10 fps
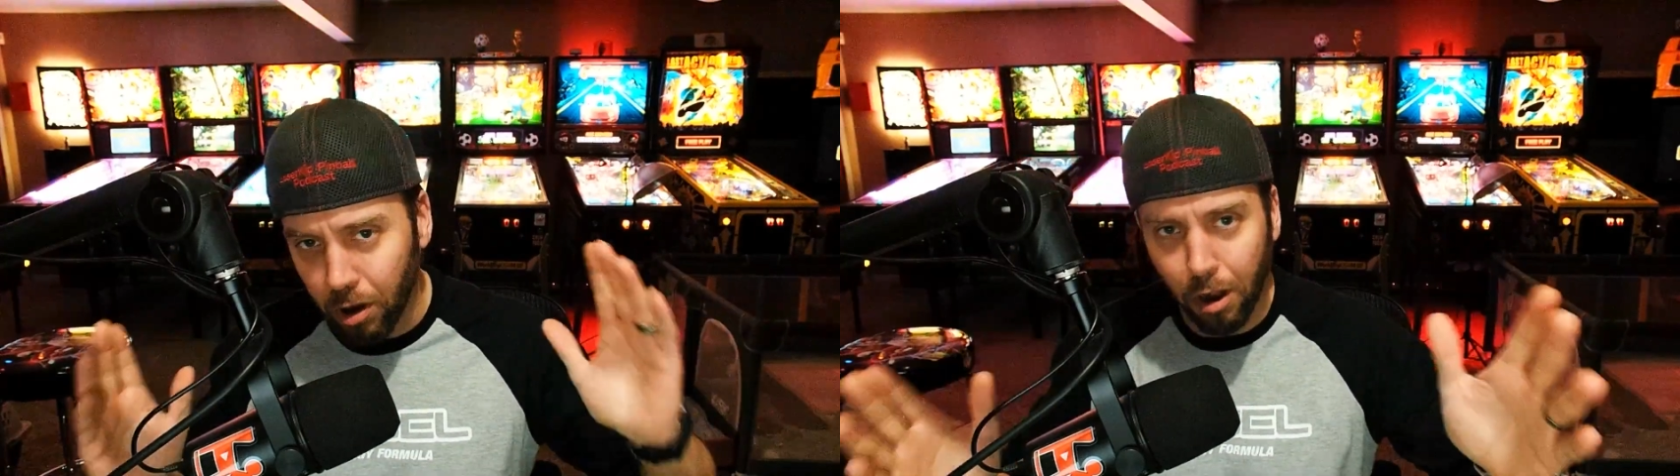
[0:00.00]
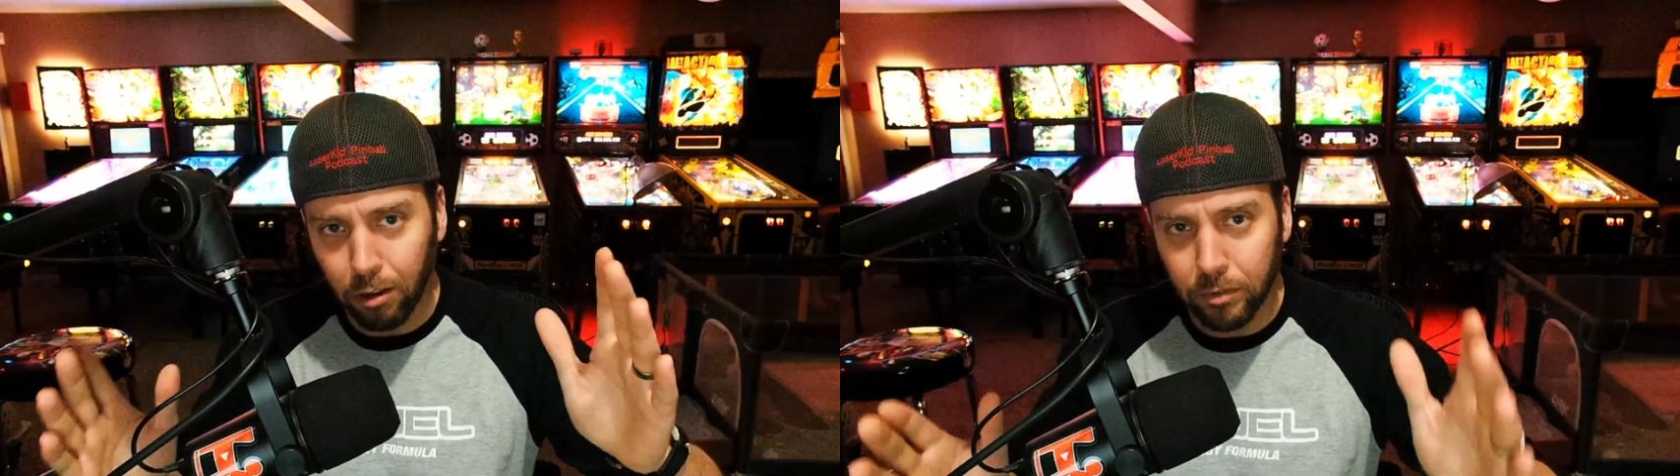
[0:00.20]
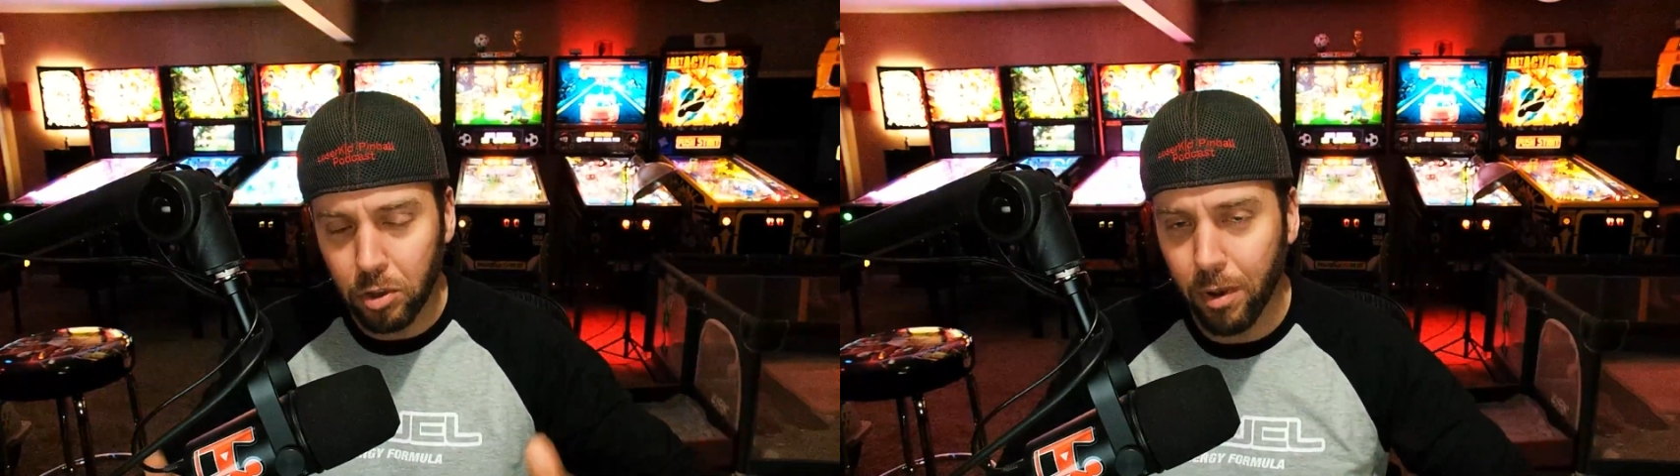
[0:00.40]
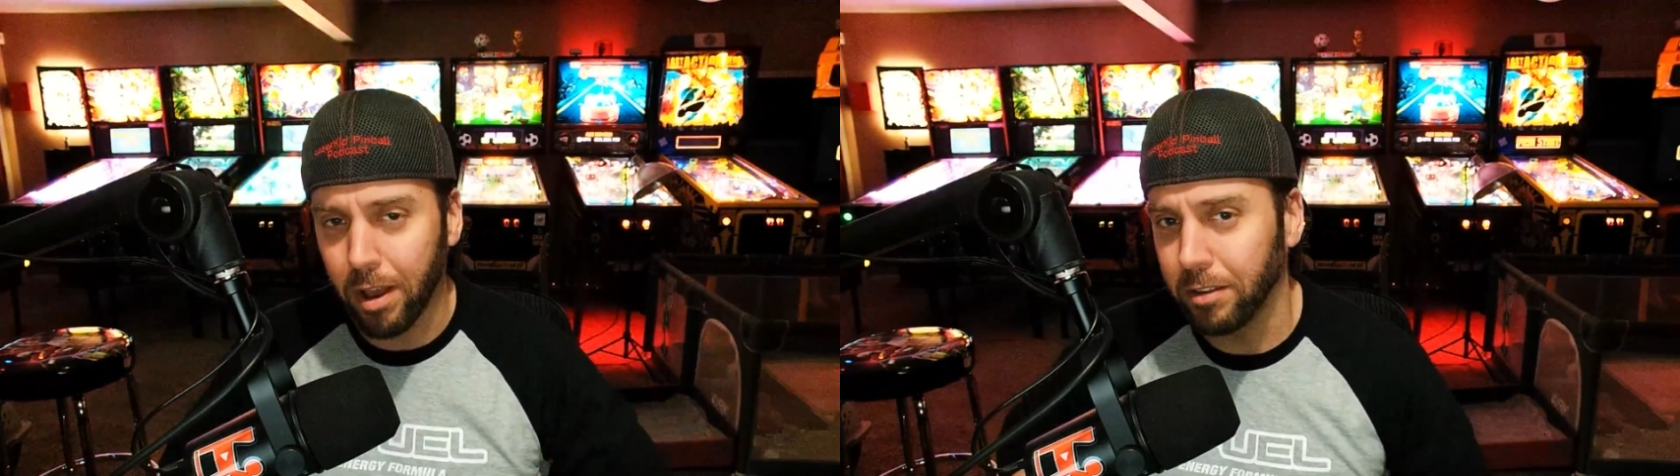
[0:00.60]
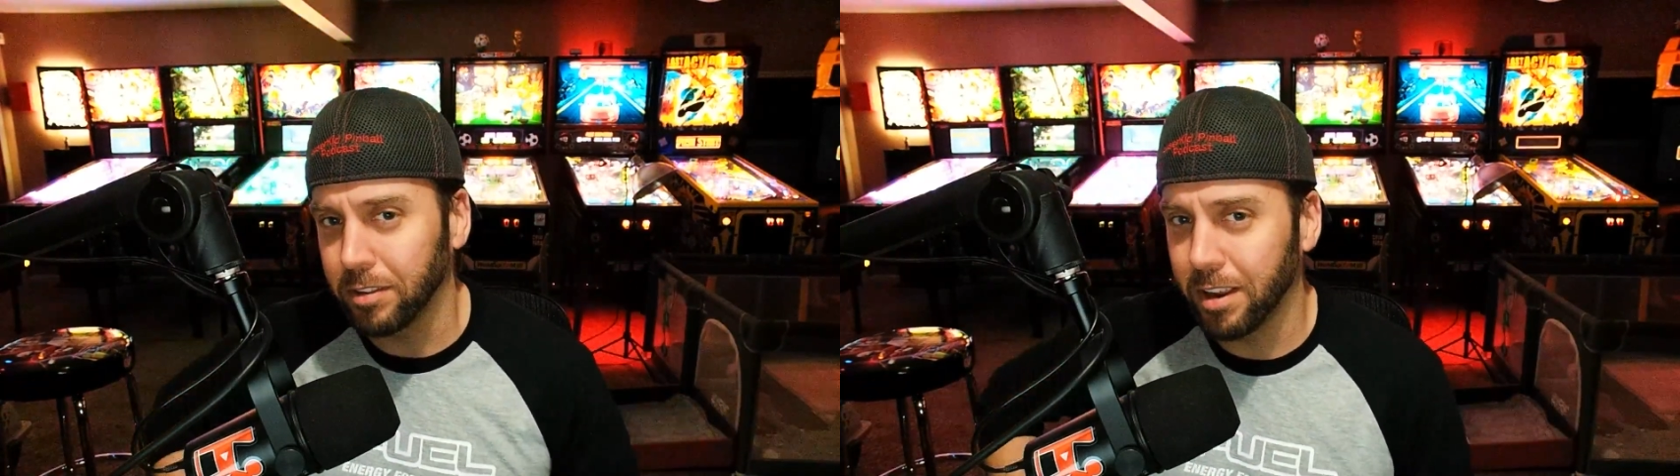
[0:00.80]
all of you
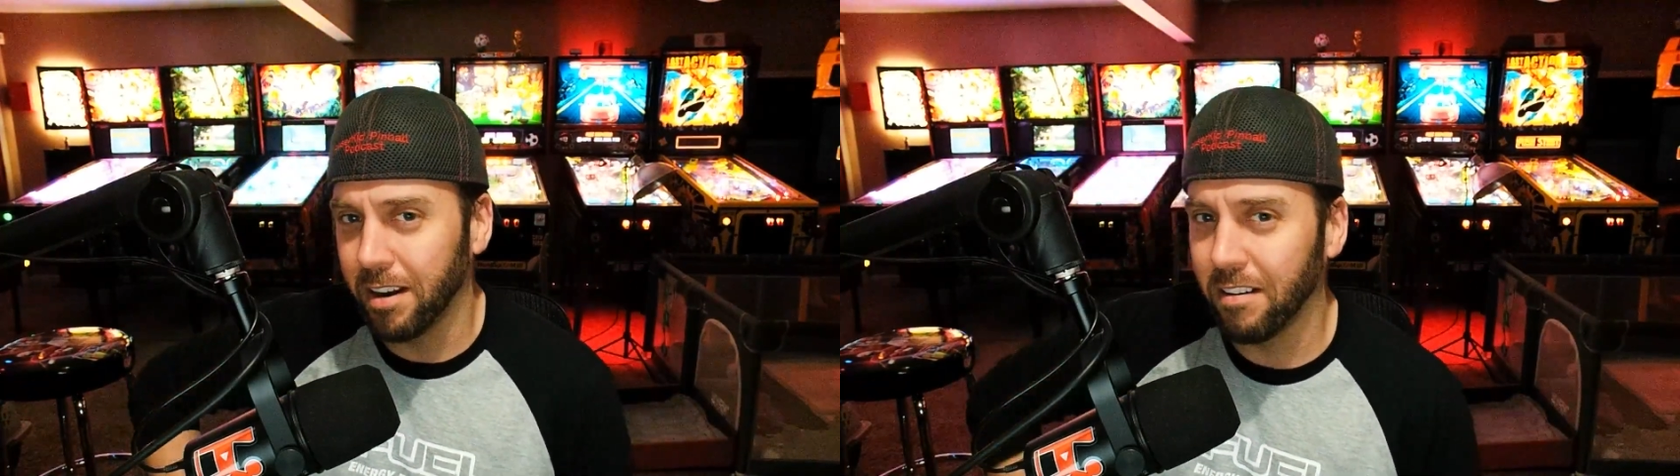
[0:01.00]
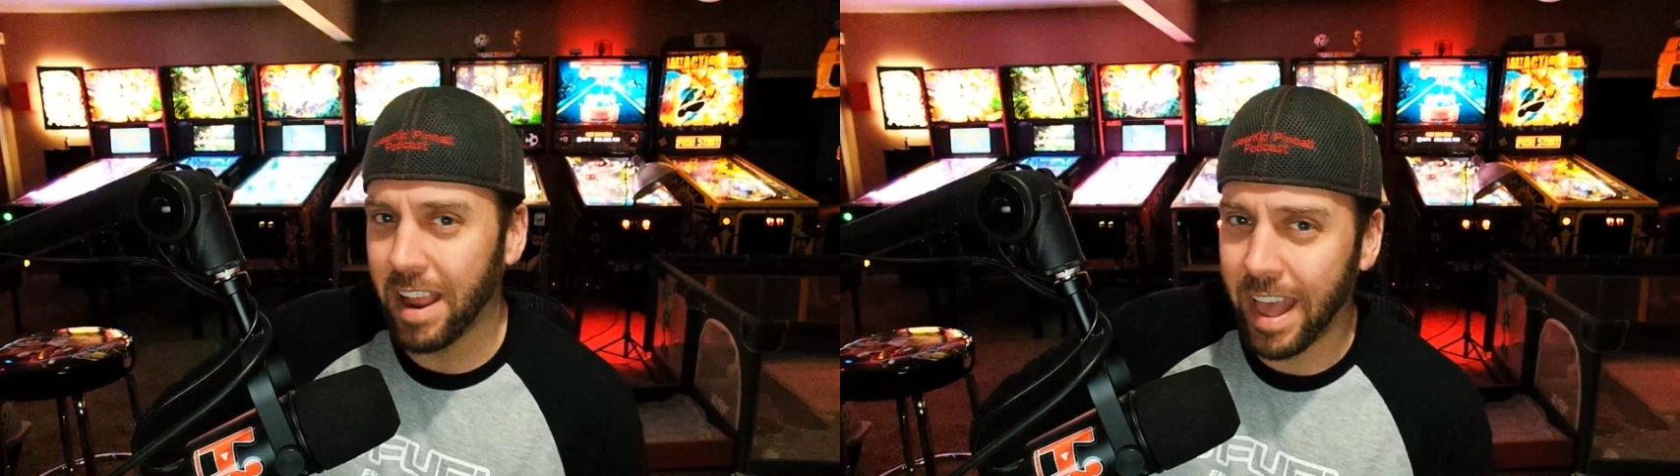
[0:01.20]
out there,